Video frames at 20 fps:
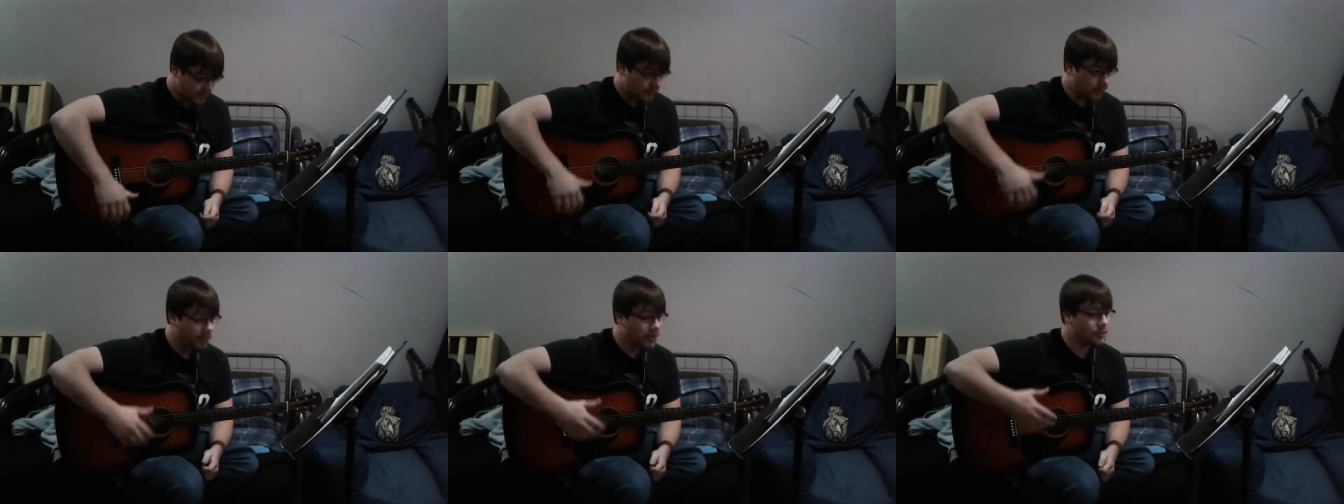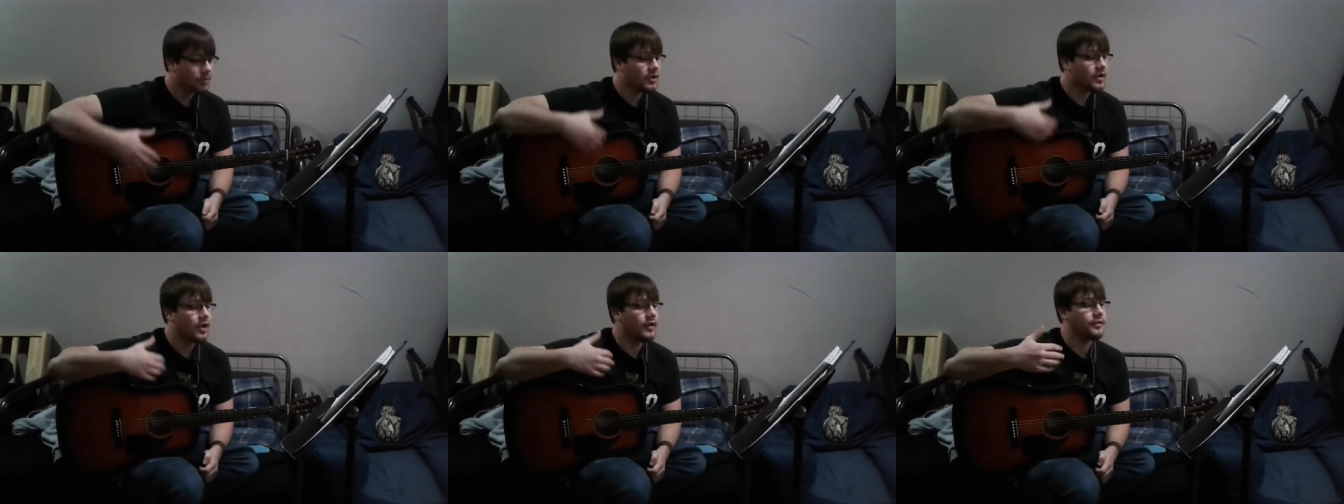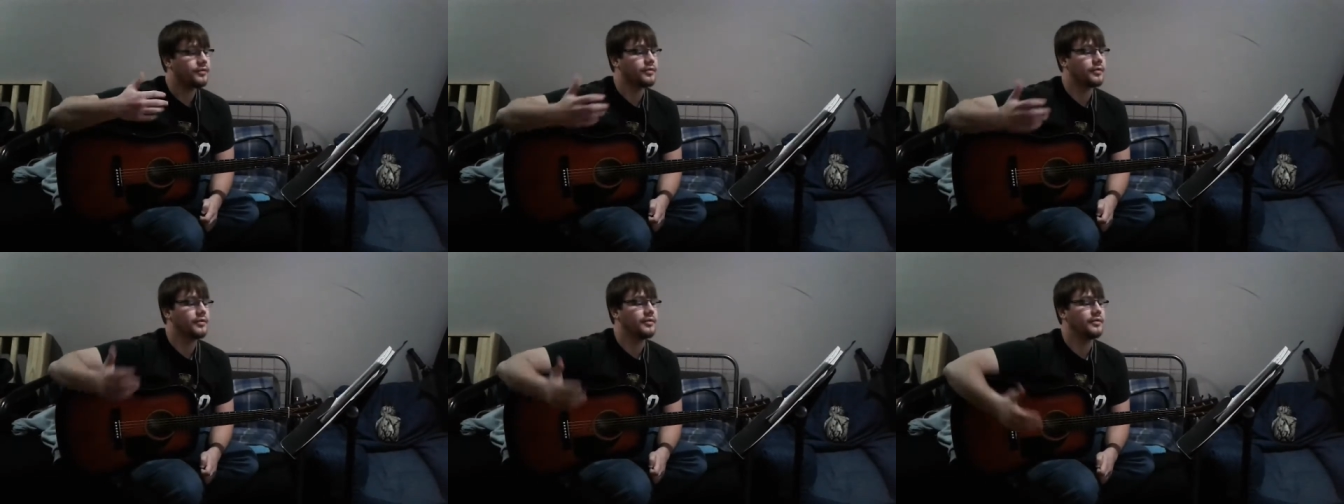we would go
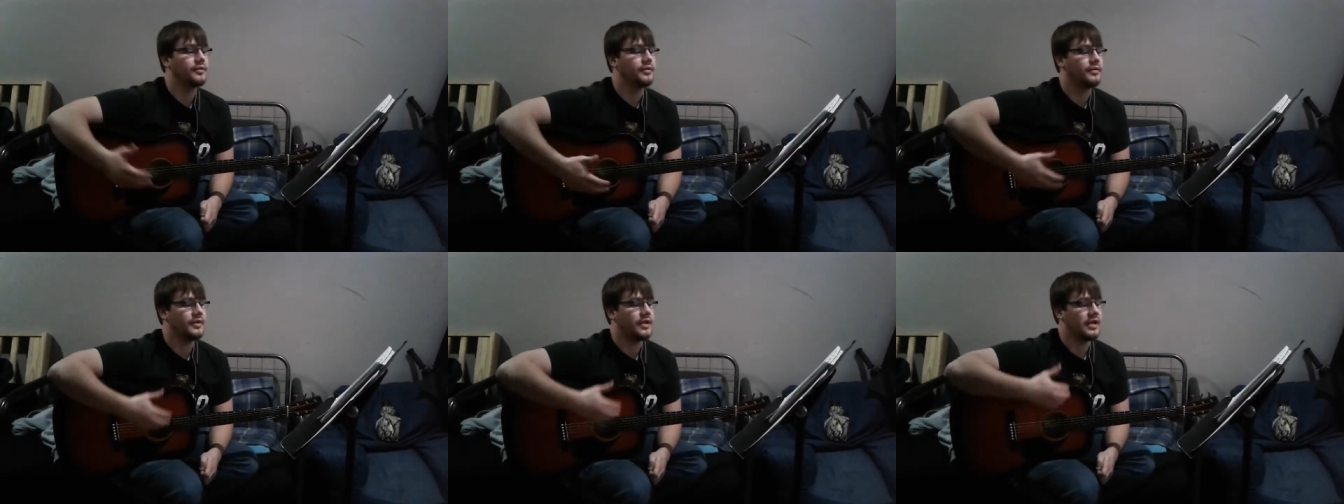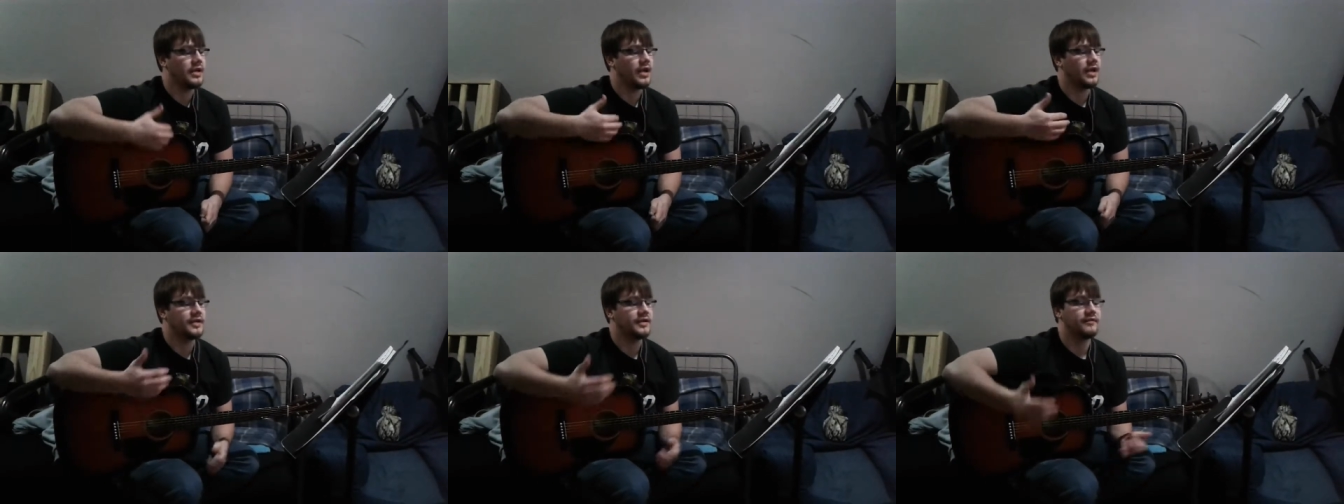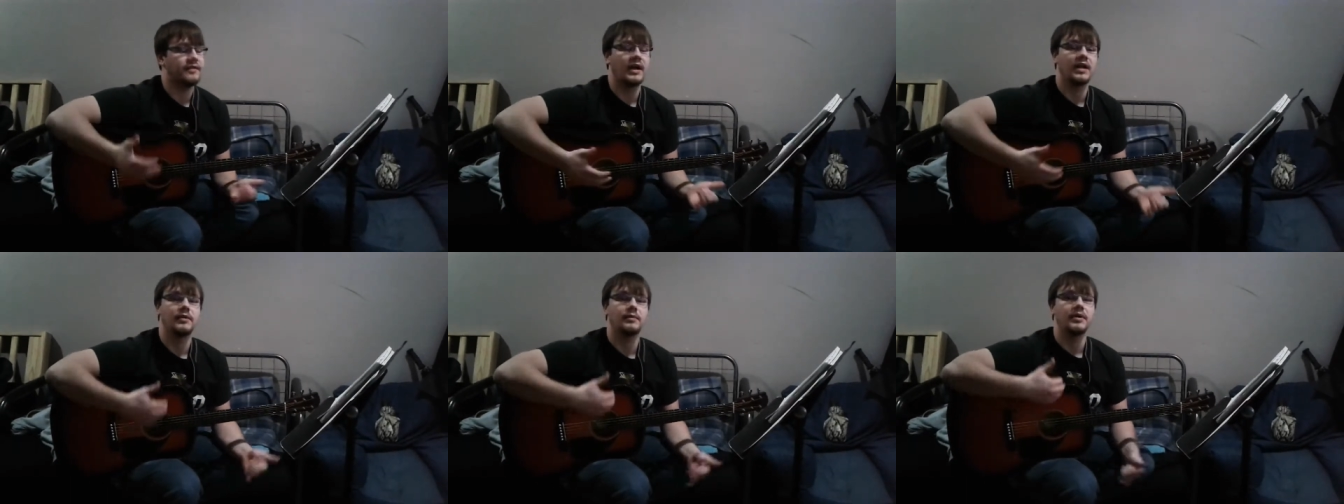through the
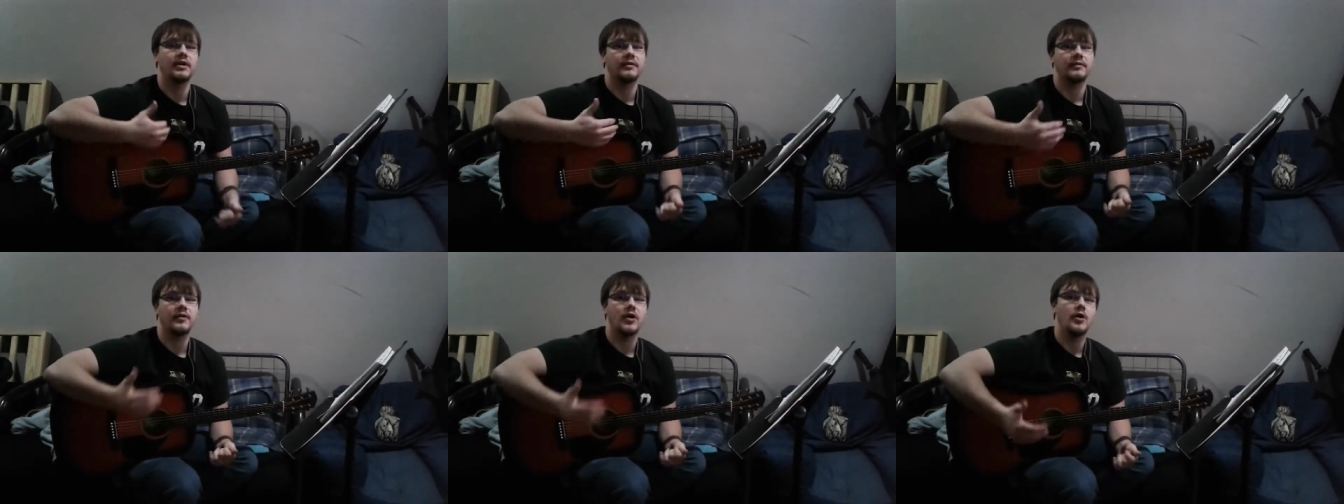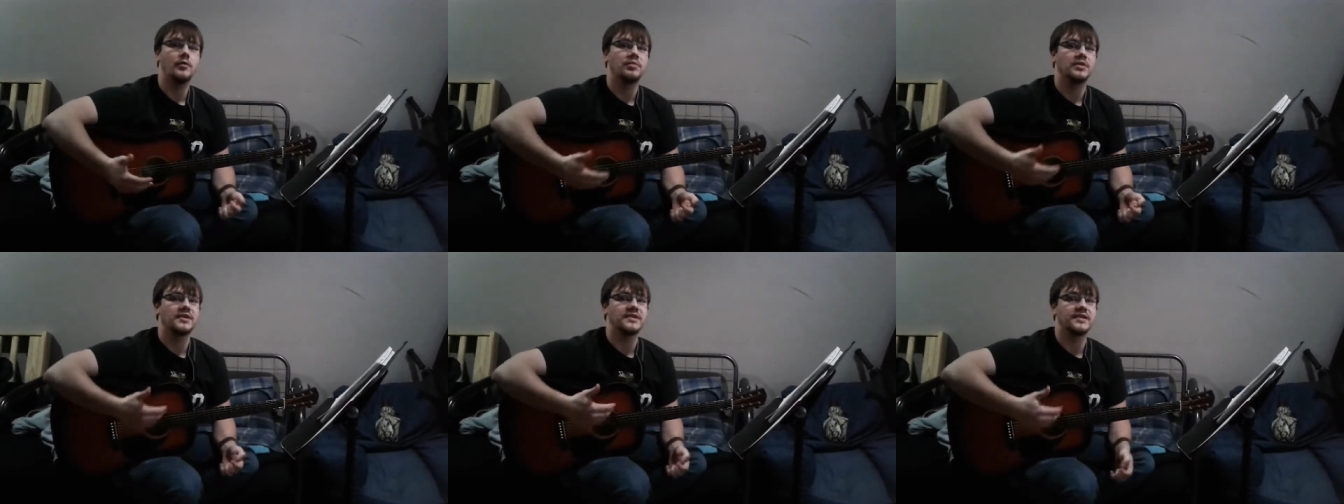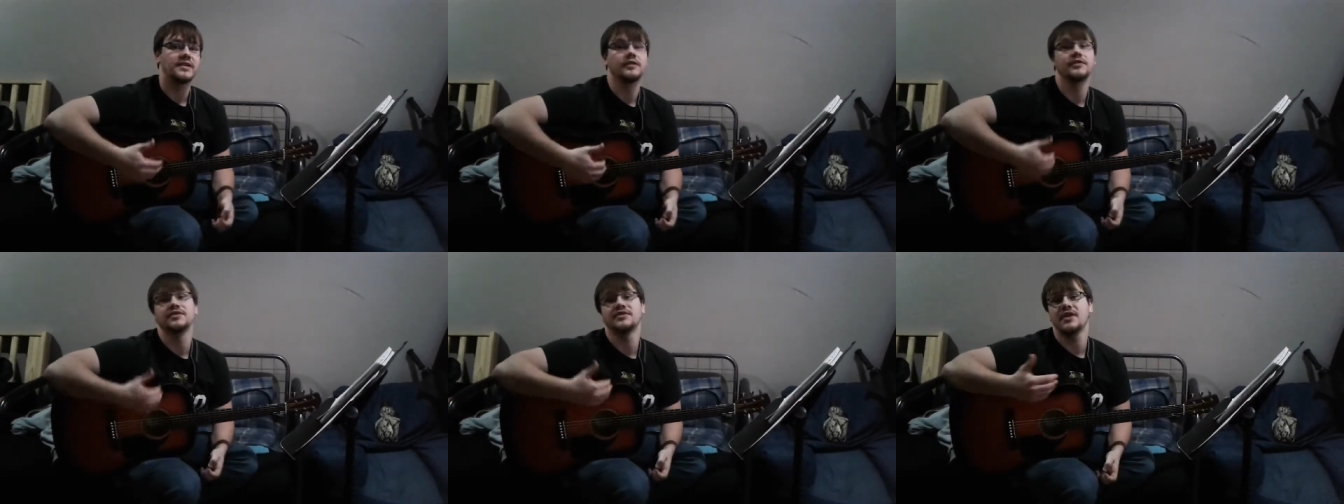development of coping
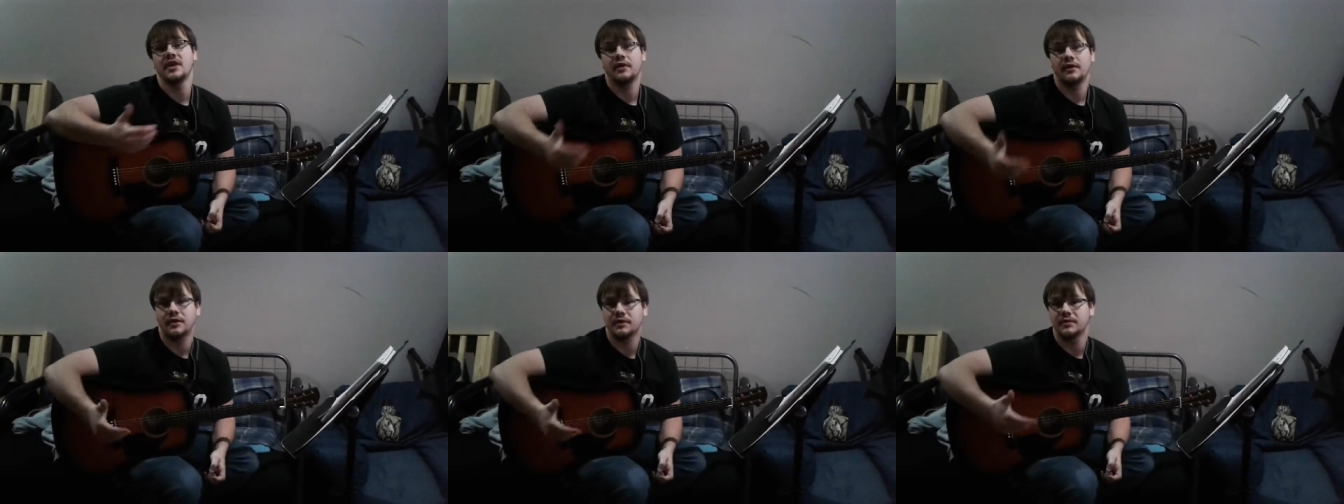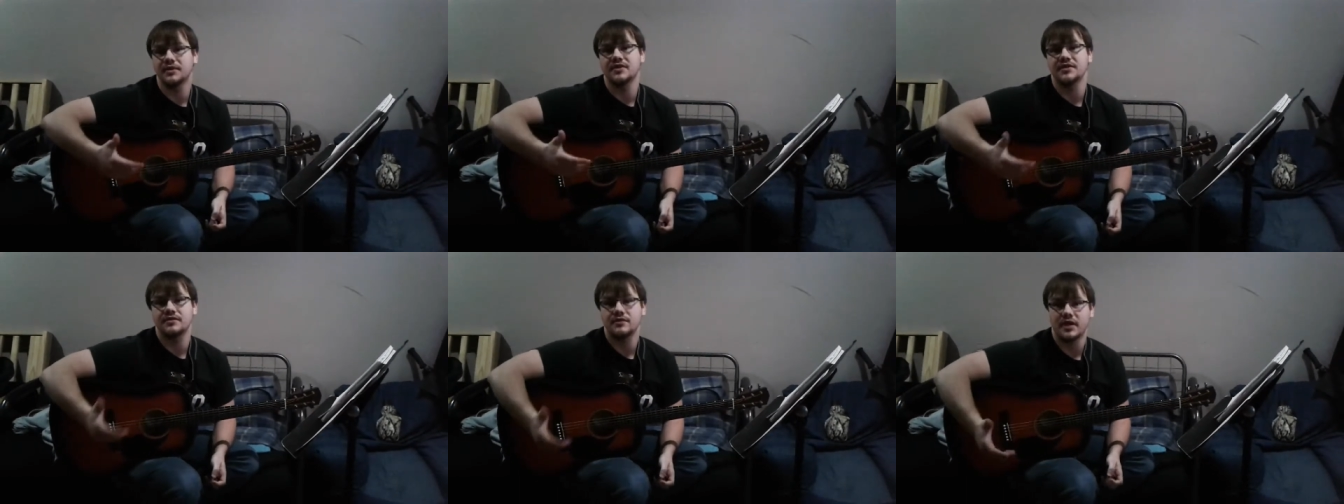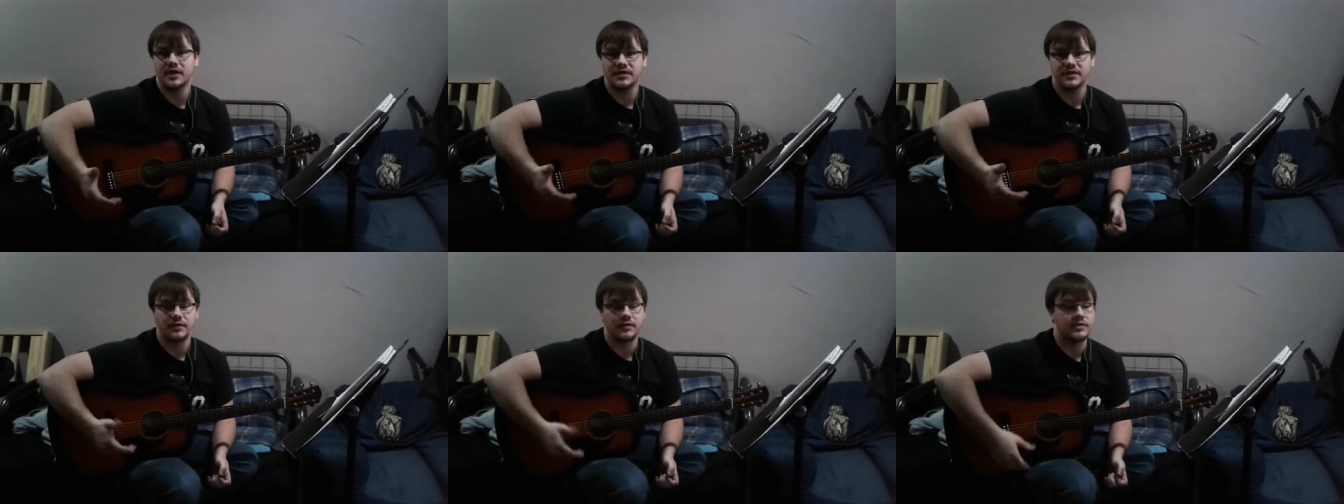skills dealing with
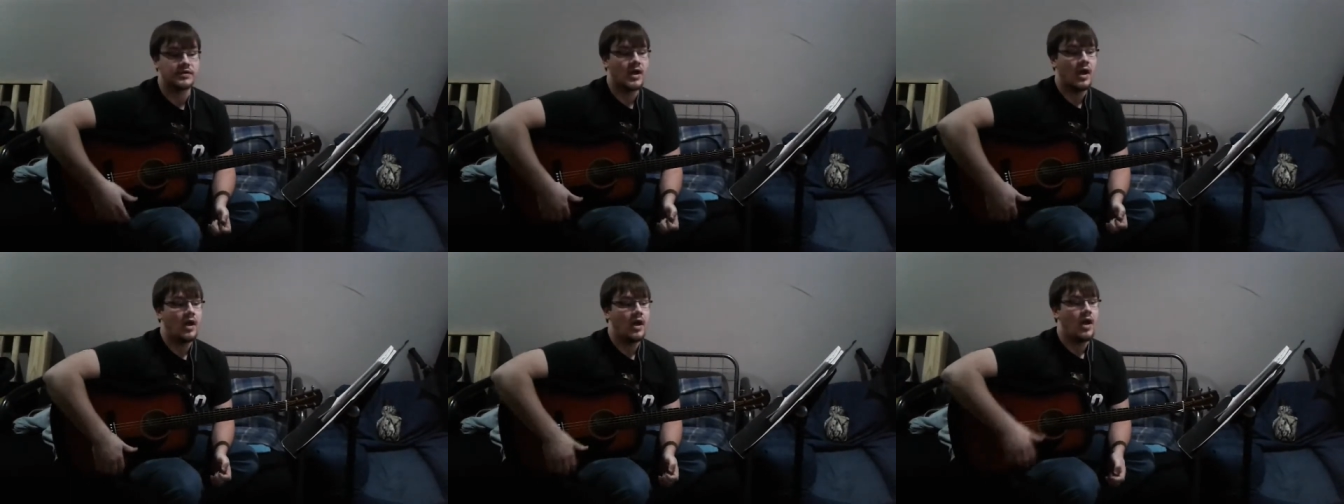stressors.